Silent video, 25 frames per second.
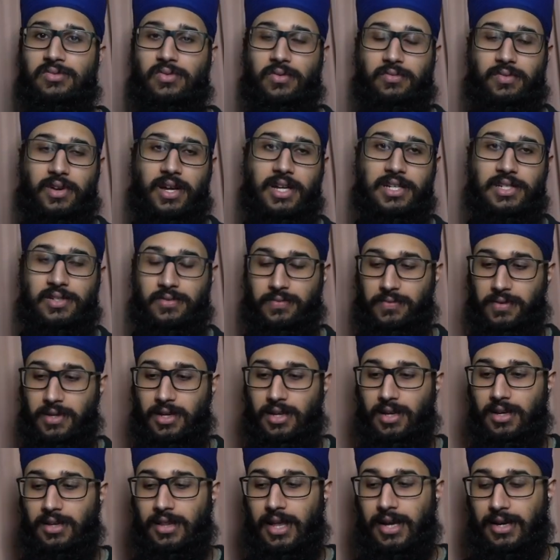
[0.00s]
revenge,
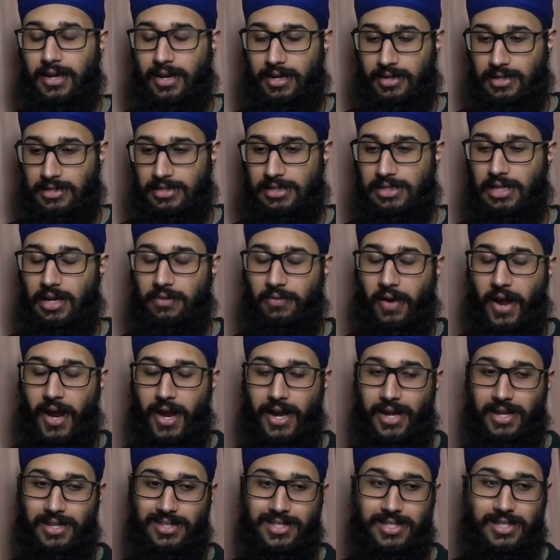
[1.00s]
fear, that kind of stuff,
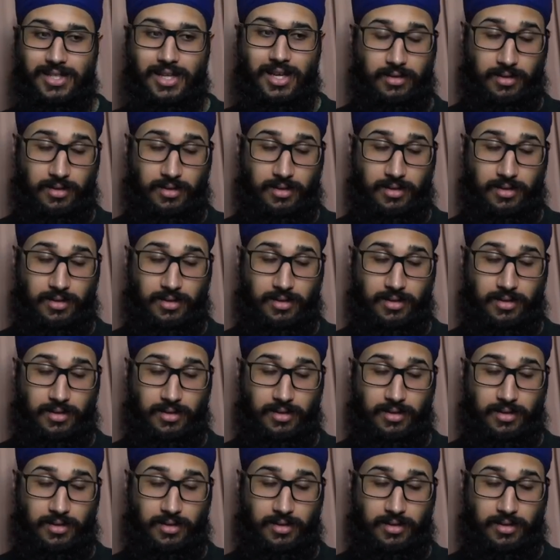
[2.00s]
hate,